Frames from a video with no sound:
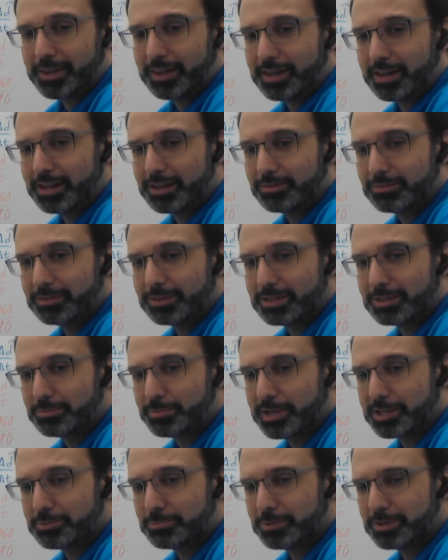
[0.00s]
And if the
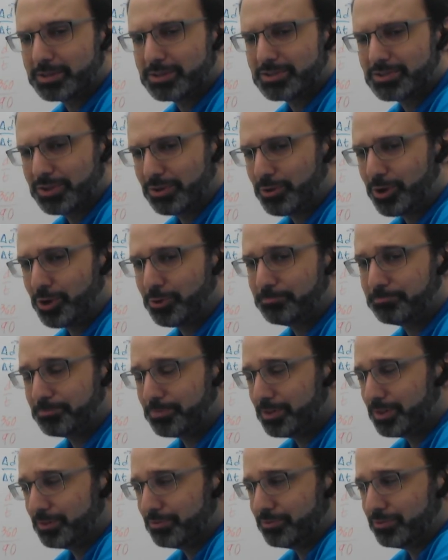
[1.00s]
displacement is 0,
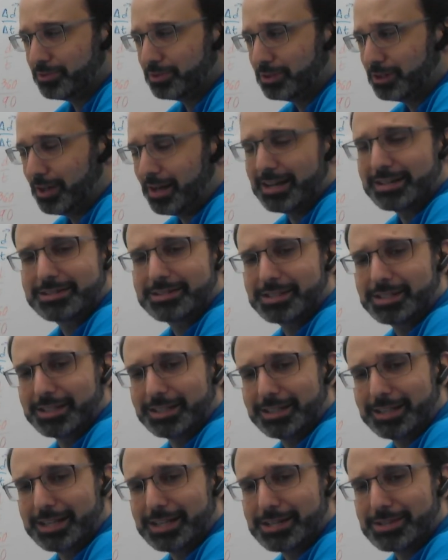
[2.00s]
the
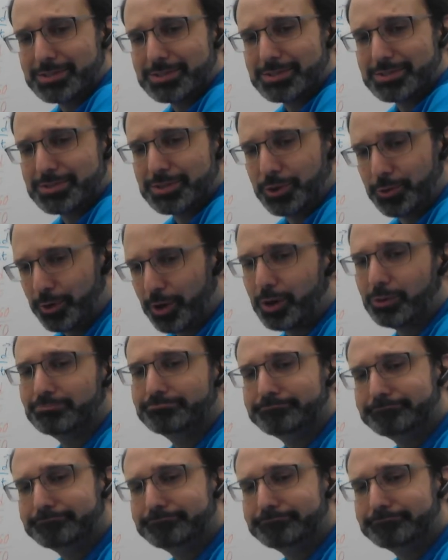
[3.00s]
velocity is 0.